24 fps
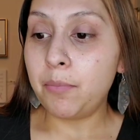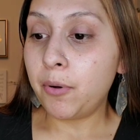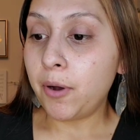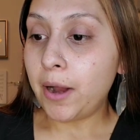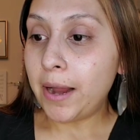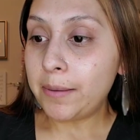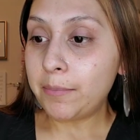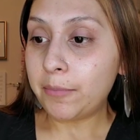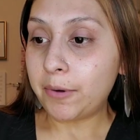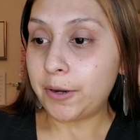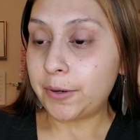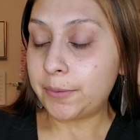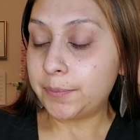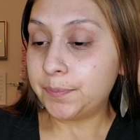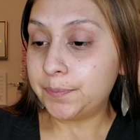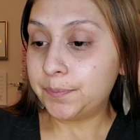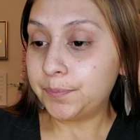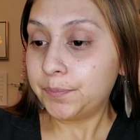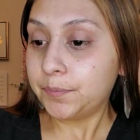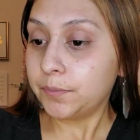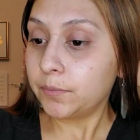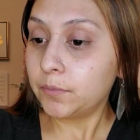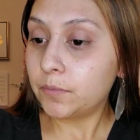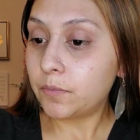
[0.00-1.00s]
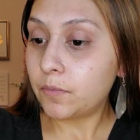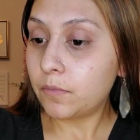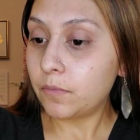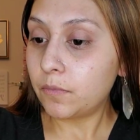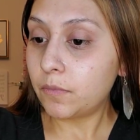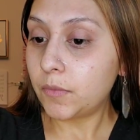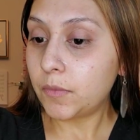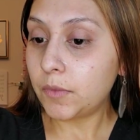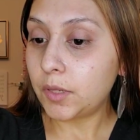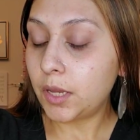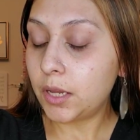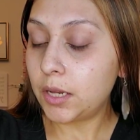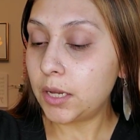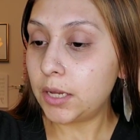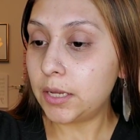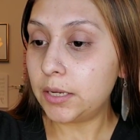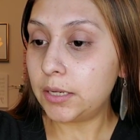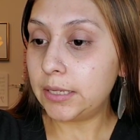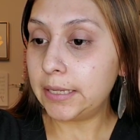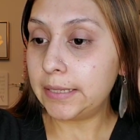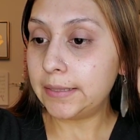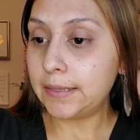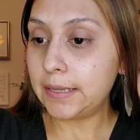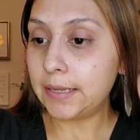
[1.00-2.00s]
primer.
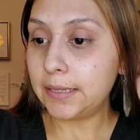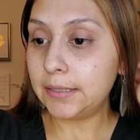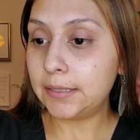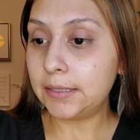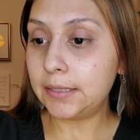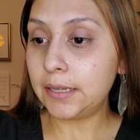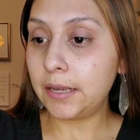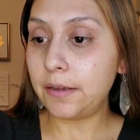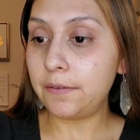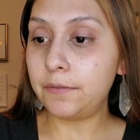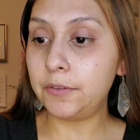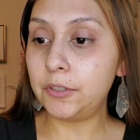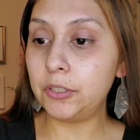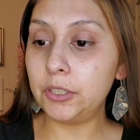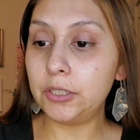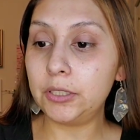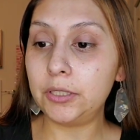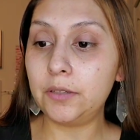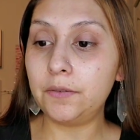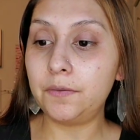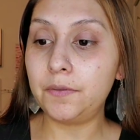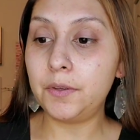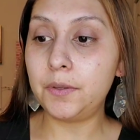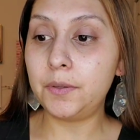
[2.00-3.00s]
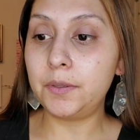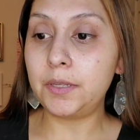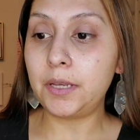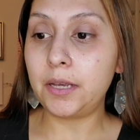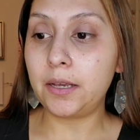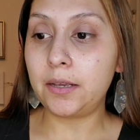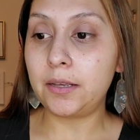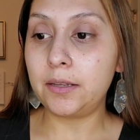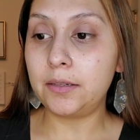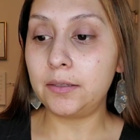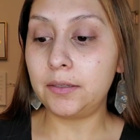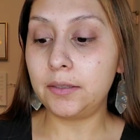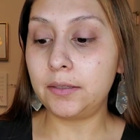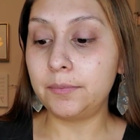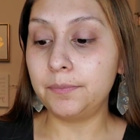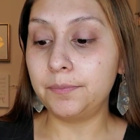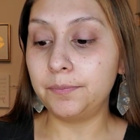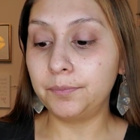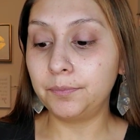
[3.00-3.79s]
And let that set for just a few seconds.